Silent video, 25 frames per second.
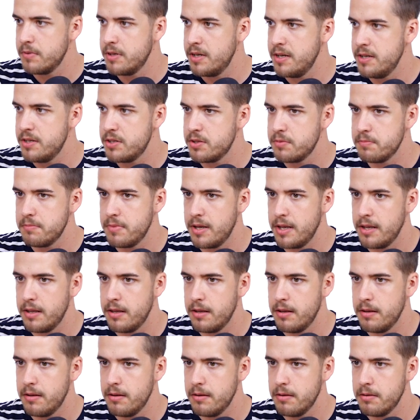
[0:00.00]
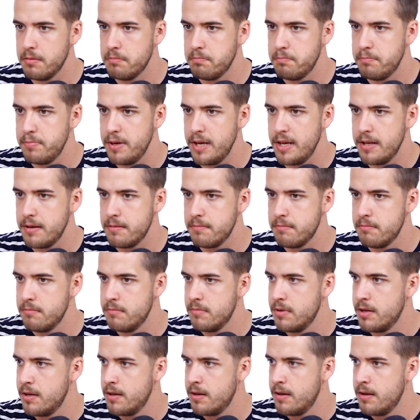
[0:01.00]
needs to make it a bit
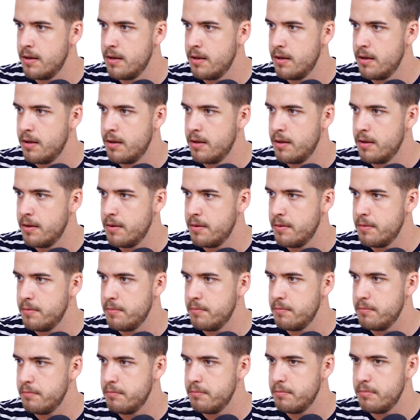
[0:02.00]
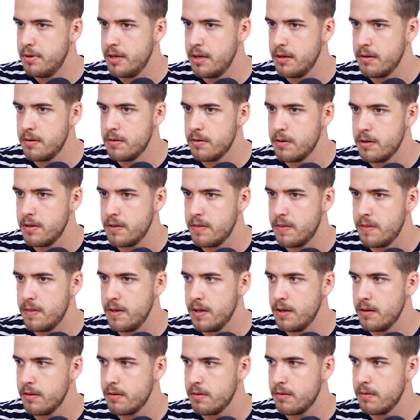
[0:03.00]
bigger, I
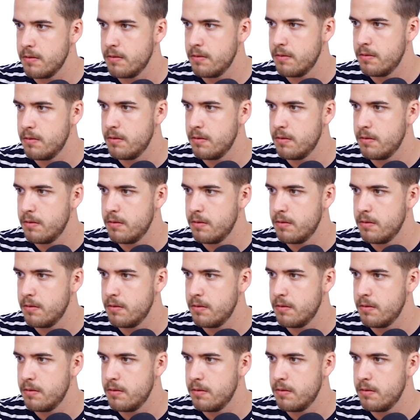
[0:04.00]
think.